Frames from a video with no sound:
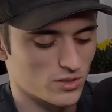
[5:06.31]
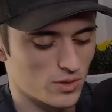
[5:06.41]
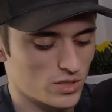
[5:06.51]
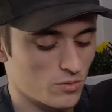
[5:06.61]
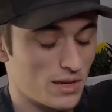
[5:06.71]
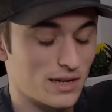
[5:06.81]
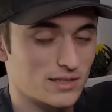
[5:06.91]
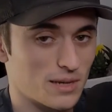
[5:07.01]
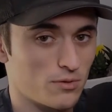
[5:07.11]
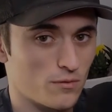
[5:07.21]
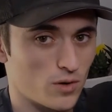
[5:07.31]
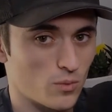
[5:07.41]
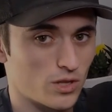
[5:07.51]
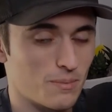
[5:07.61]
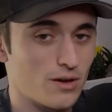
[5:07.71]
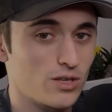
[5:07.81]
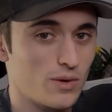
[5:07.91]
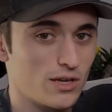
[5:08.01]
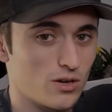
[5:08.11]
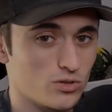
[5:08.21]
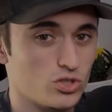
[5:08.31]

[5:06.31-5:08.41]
this would be an example of one where the Milky Way goes